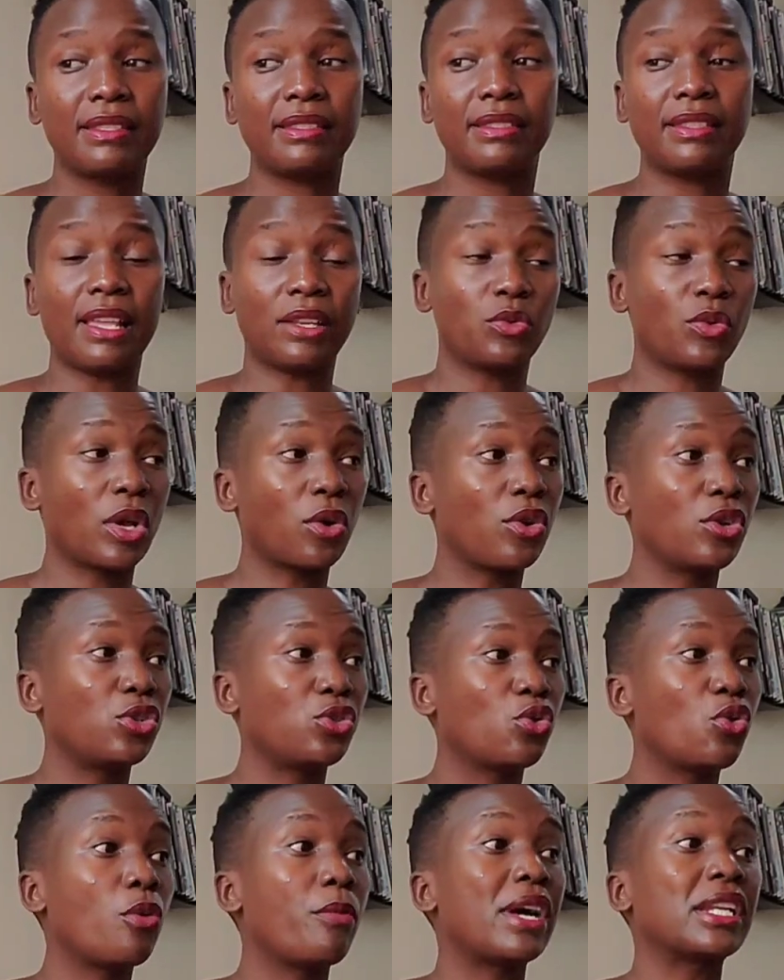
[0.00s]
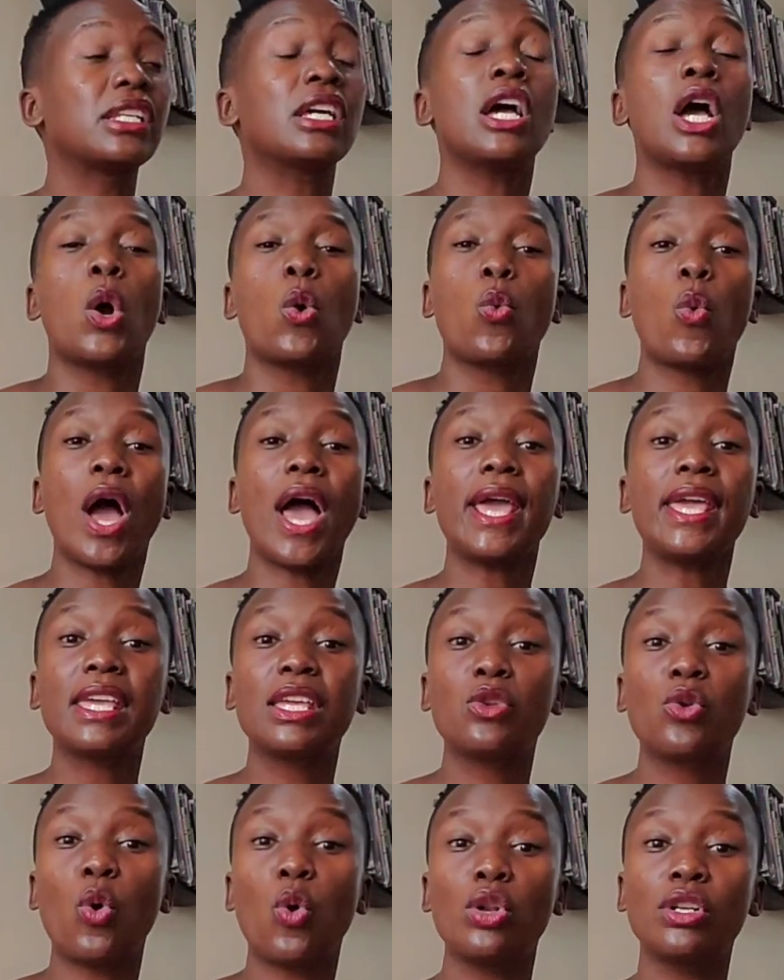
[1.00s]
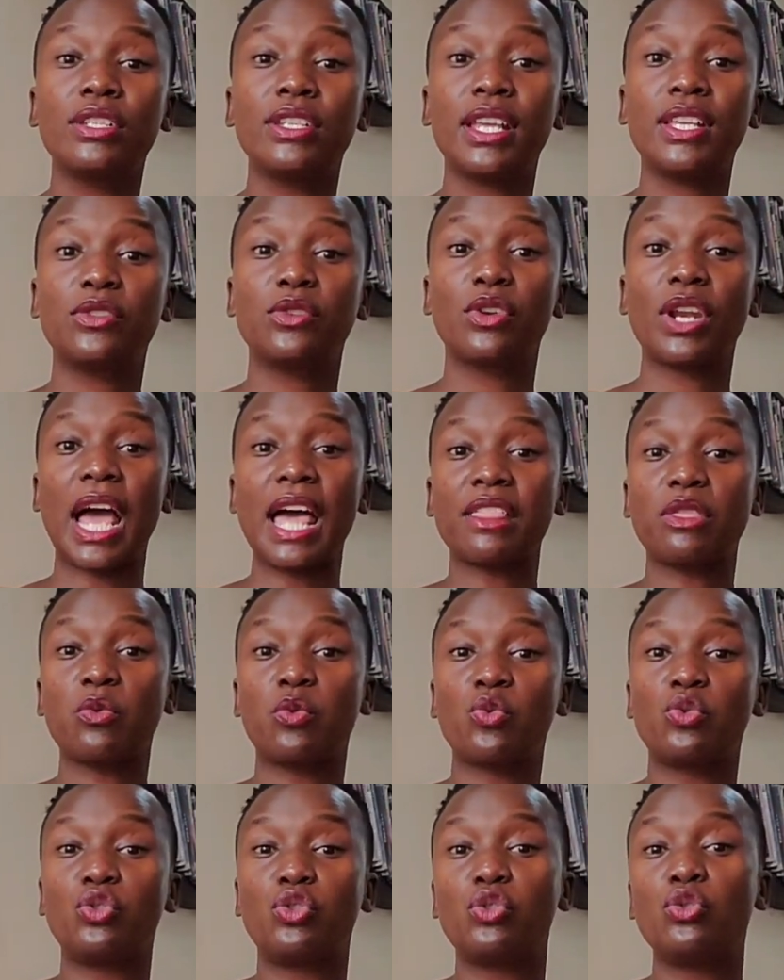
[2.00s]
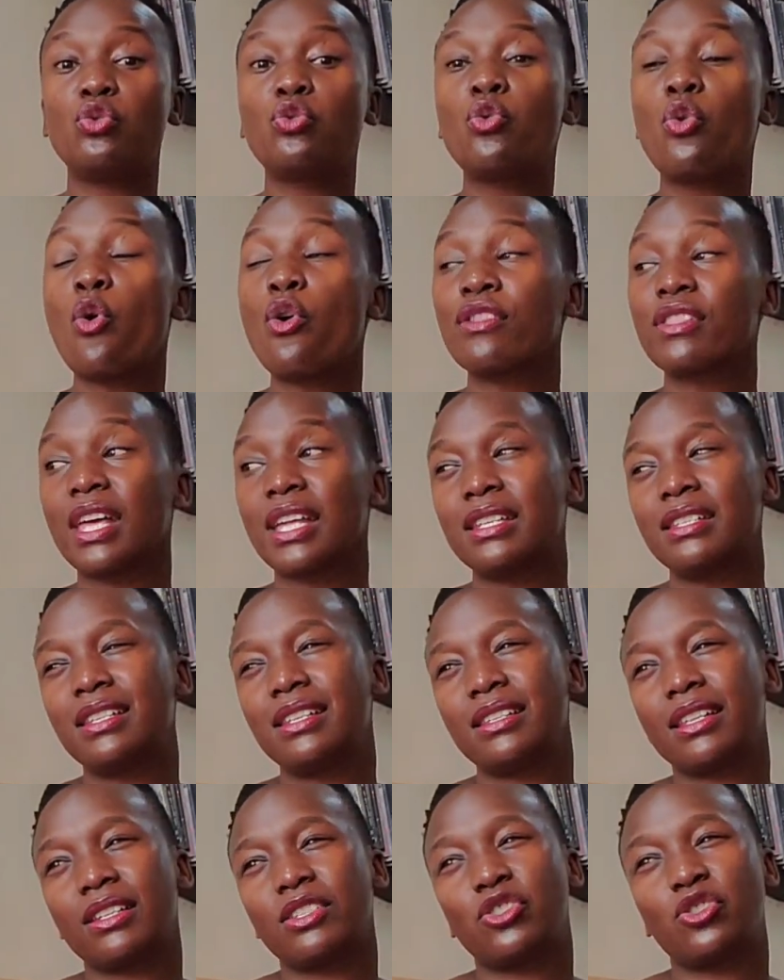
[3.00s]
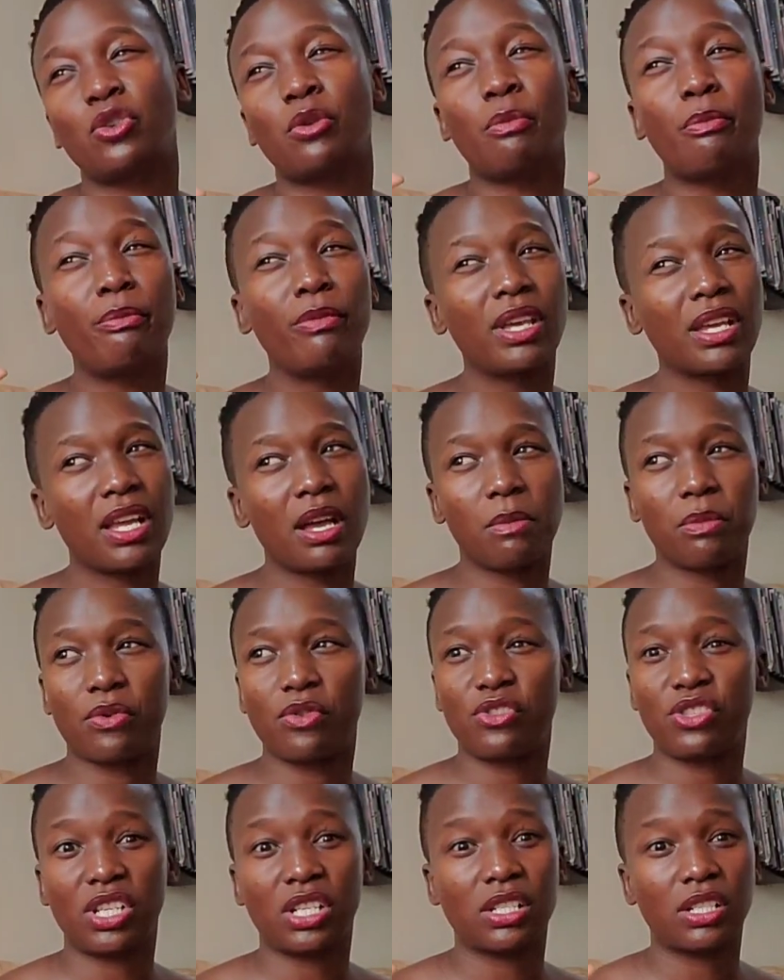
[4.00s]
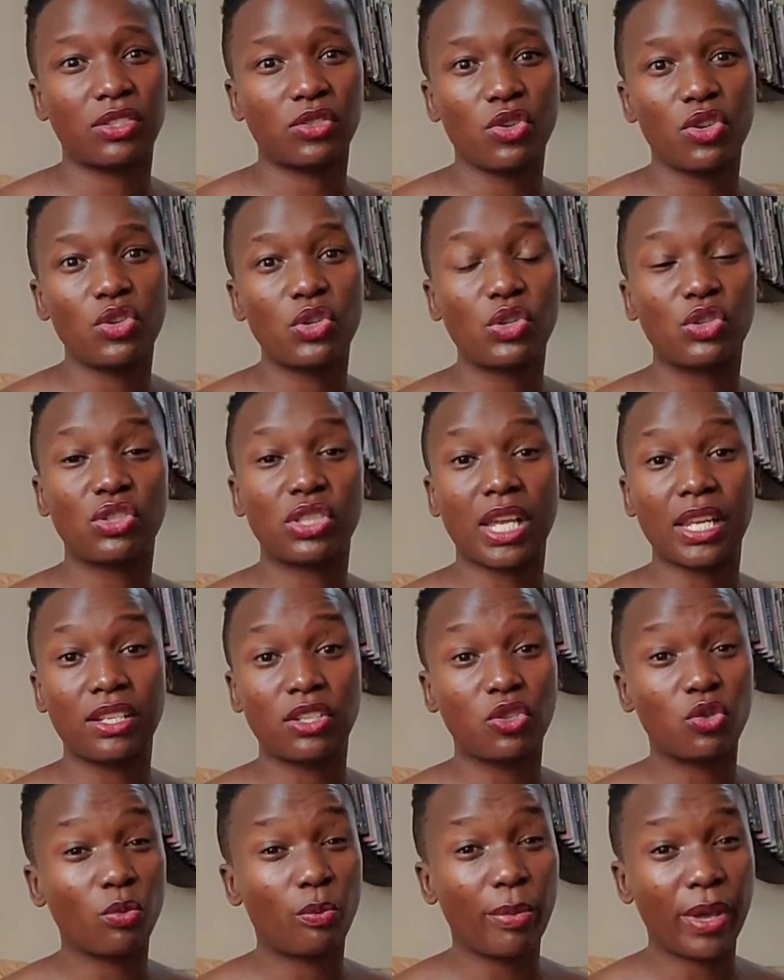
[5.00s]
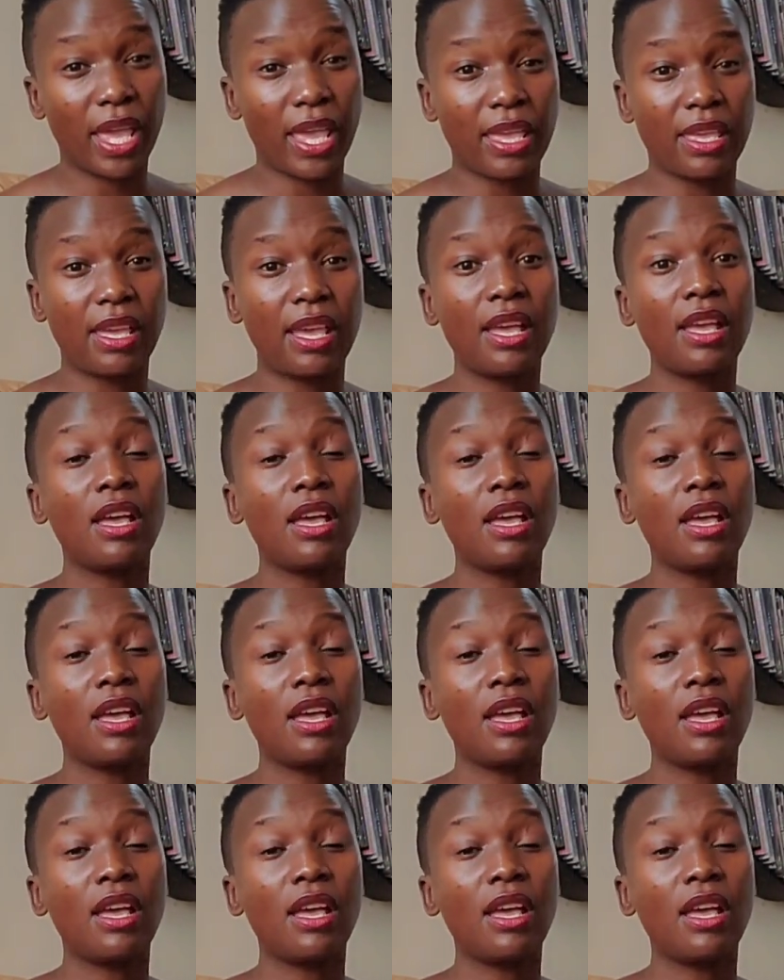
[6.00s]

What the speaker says: that we are going to go, but why in all days on earth would you go on that day that your mega project is going to start to pay?